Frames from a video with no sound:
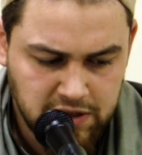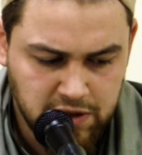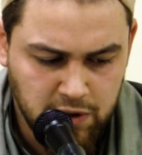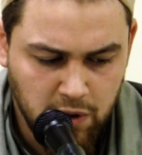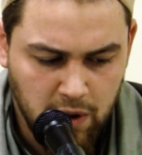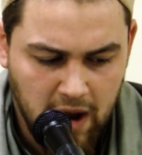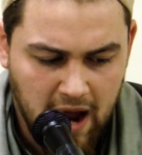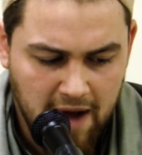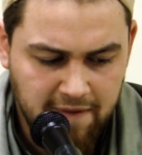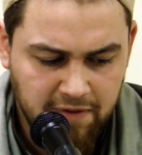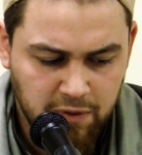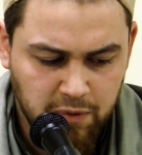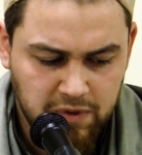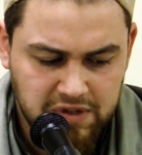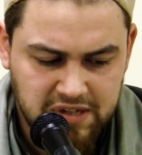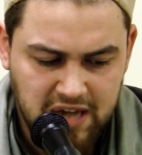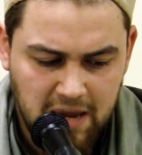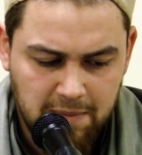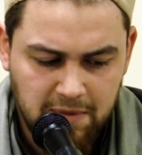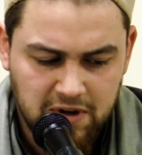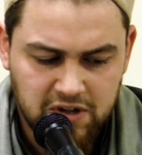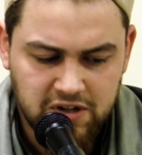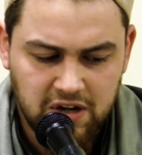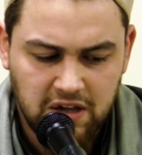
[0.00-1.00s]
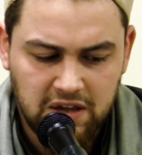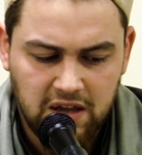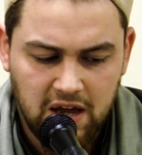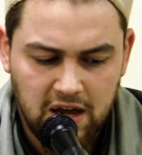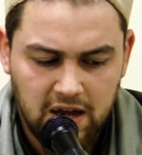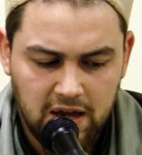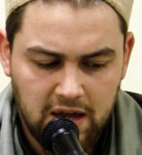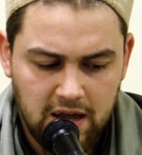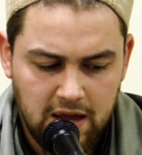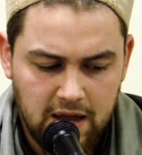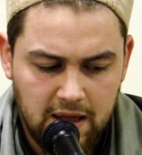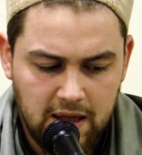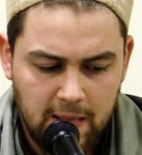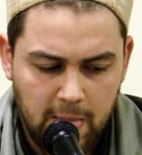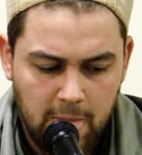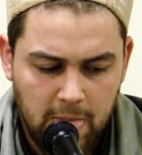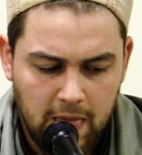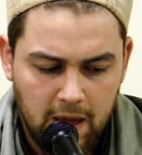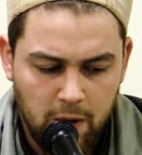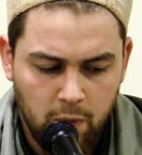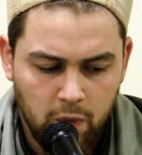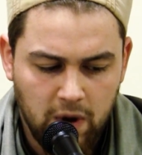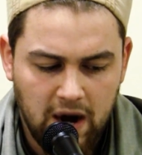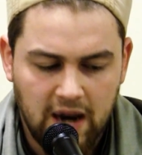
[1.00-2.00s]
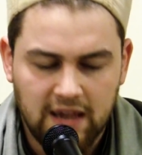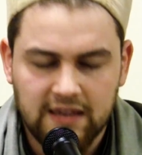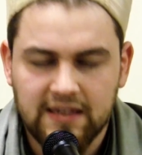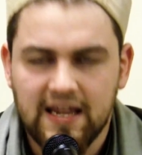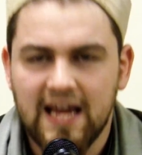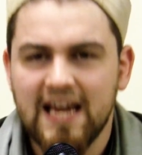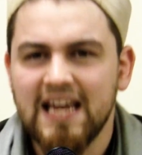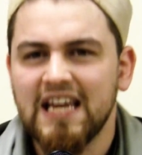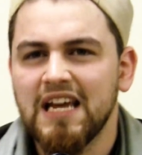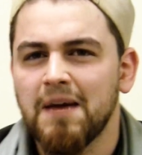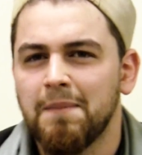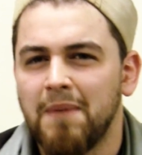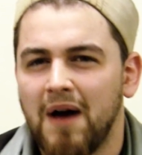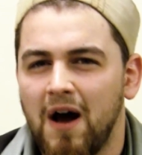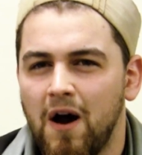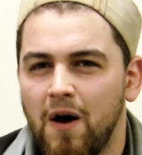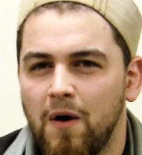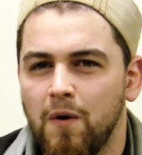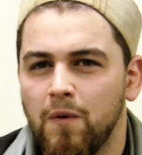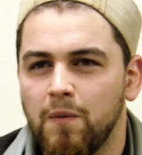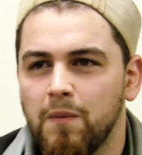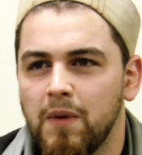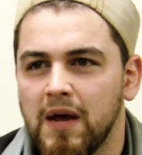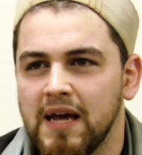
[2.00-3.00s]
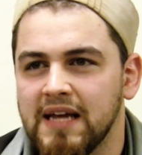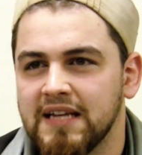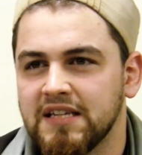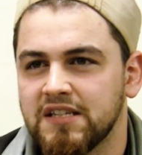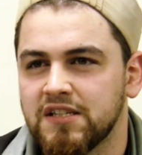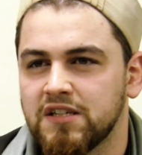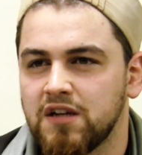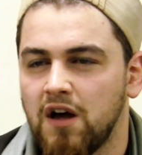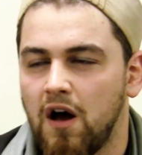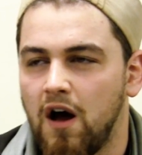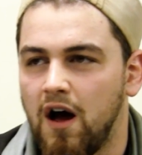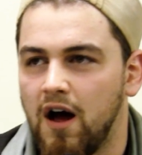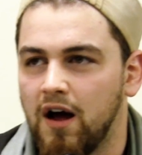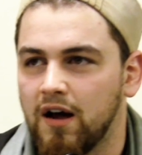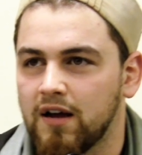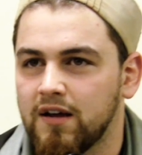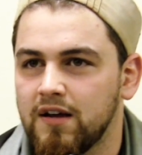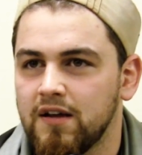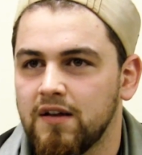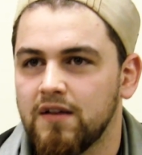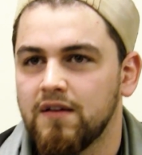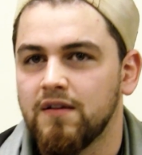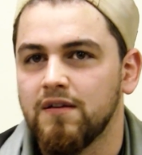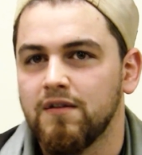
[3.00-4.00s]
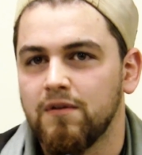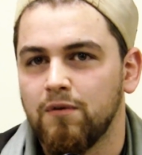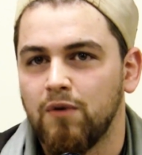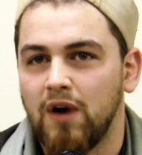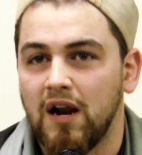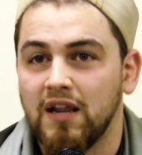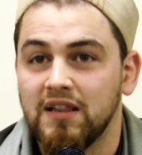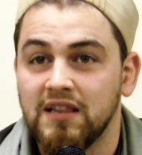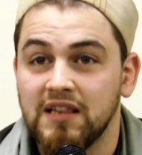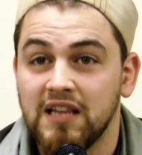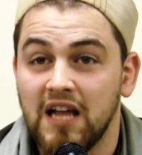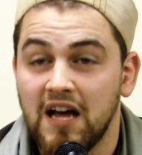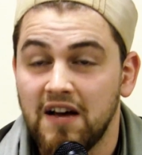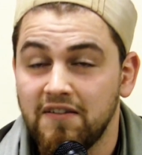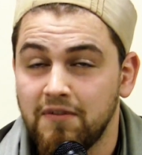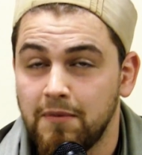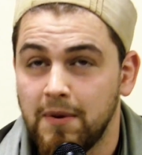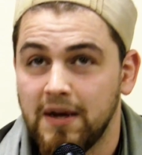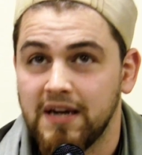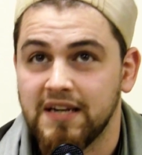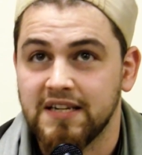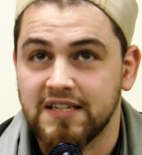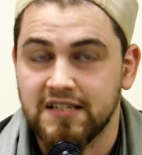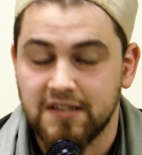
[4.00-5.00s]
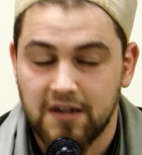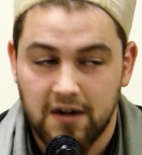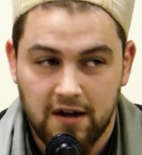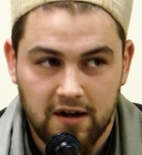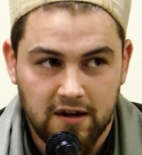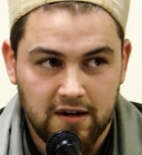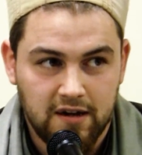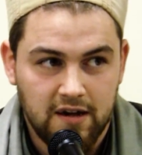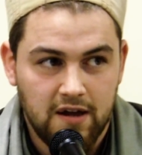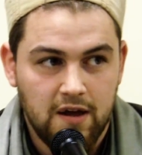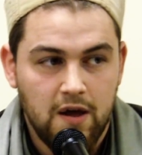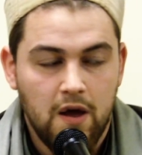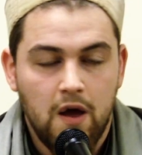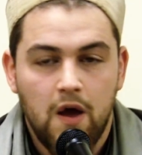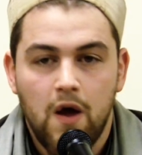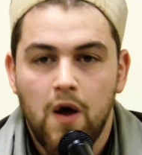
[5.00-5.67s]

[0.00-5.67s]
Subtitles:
So Hafiz Wasam, mashallah, what I like about his talk, what I love about his talk,